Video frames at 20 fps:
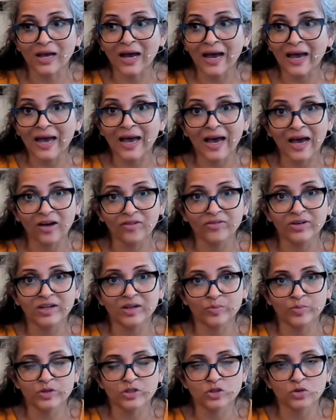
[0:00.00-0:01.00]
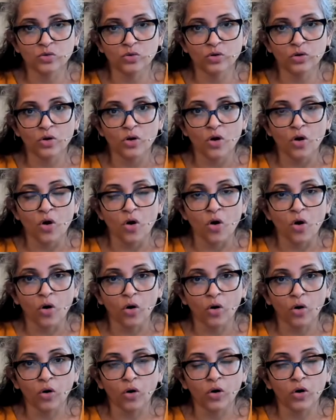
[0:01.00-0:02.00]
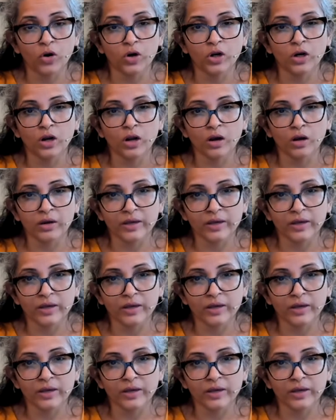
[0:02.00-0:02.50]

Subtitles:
I have an episode on